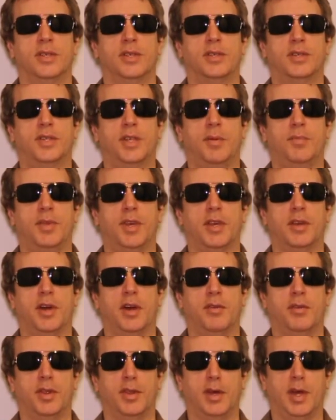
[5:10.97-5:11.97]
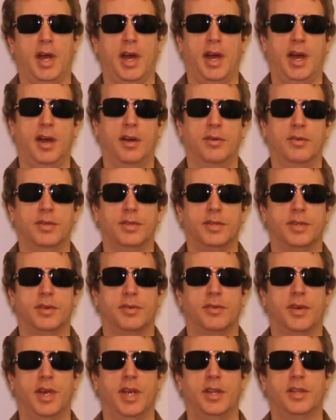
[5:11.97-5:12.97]
something out of the house,
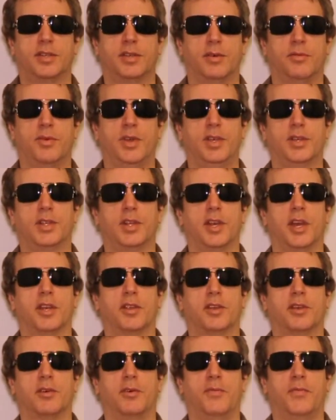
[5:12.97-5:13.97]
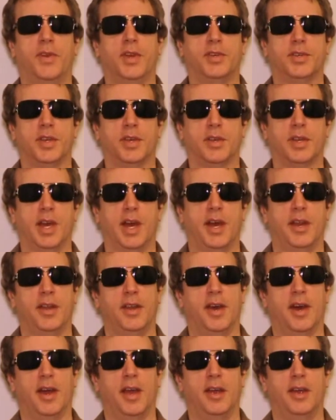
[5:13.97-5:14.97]
right? So we used to like to go fishing, Dad
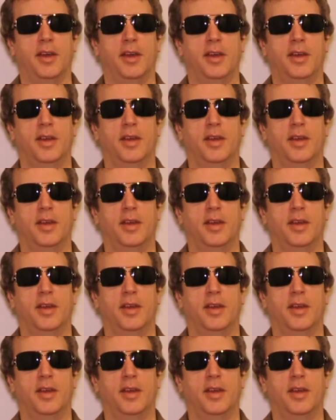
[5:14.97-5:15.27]
and I.